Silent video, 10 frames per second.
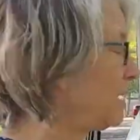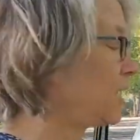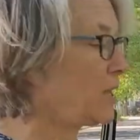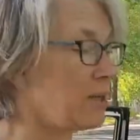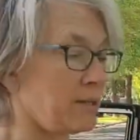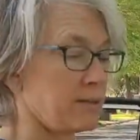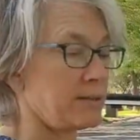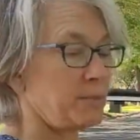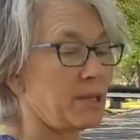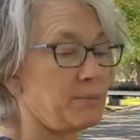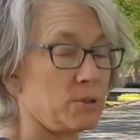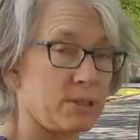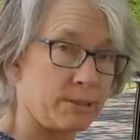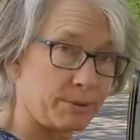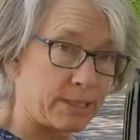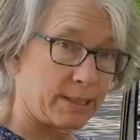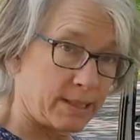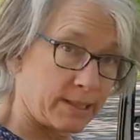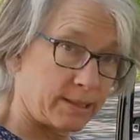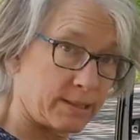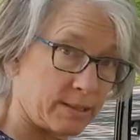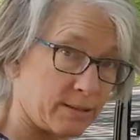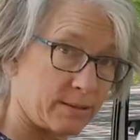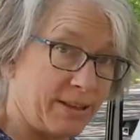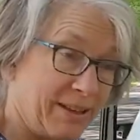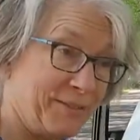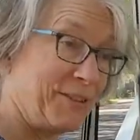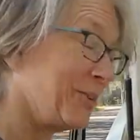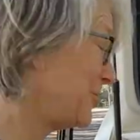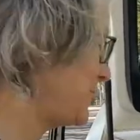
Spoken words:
And sometimes you're sleeping like this if you don't